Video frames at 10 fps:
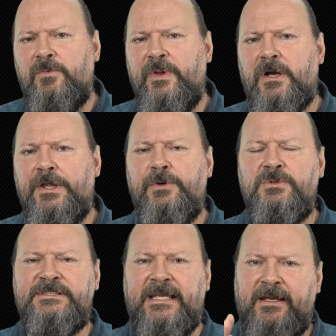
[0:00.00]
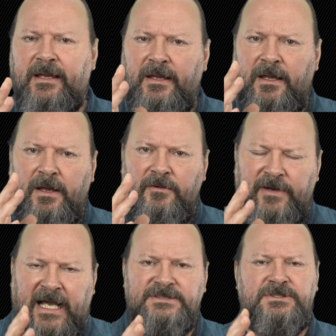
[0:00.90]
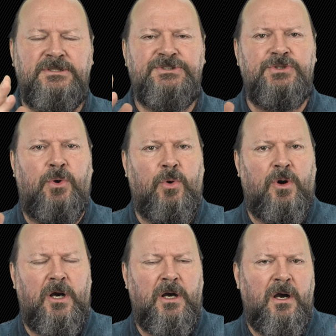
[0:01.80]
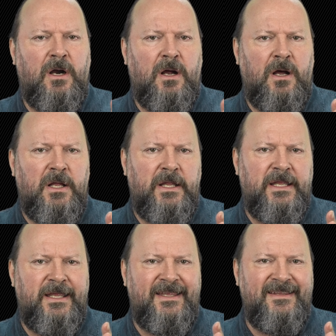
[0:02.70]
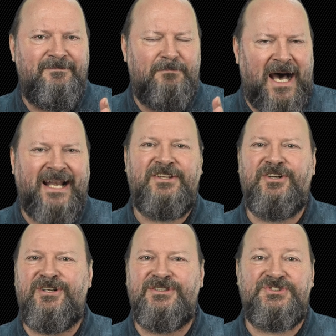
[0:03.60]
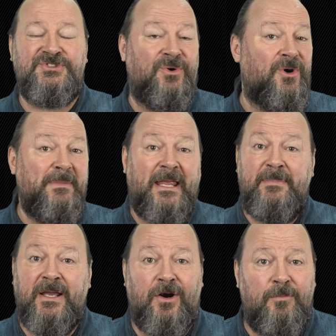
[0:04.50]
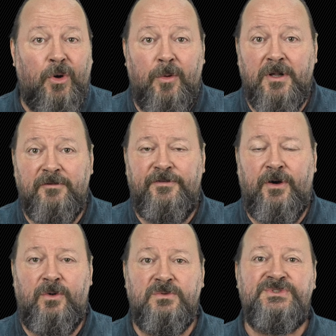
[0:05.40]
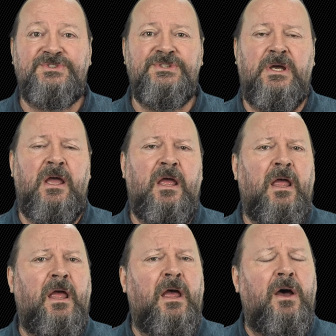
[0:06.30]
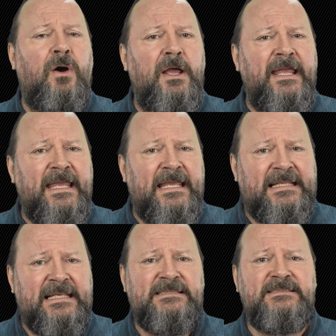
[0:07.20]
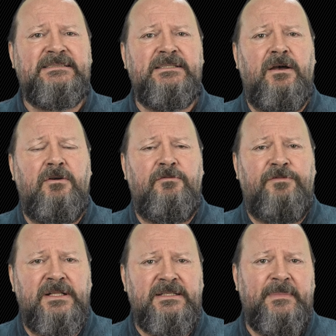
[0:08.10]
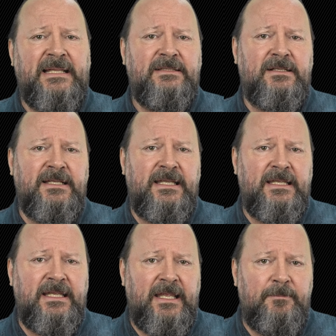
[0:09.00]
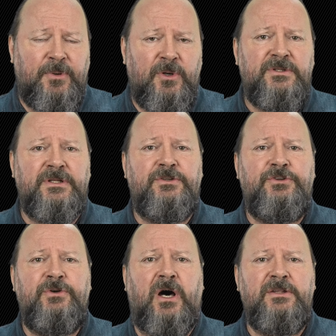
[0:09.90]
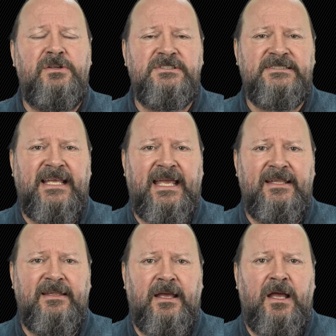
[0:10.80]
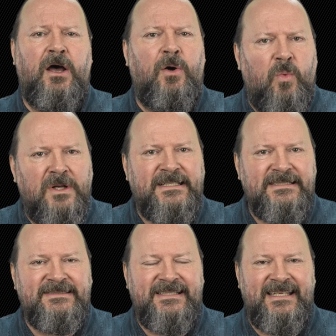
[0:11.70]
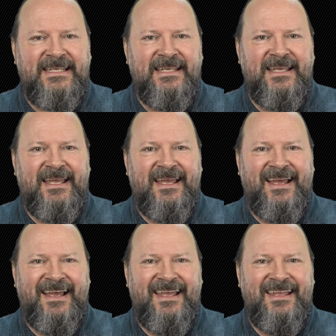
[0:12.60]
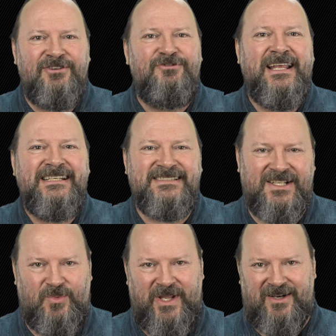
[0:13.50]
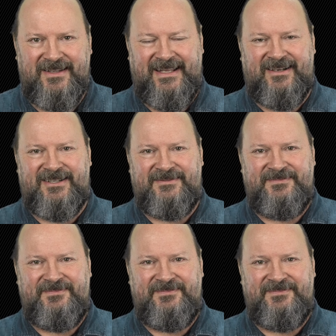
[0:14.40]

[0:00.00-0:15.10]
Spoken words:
we are using visors or monitors or maybe our mobile phones, it is fundamentally important to understand what is the reason we are there.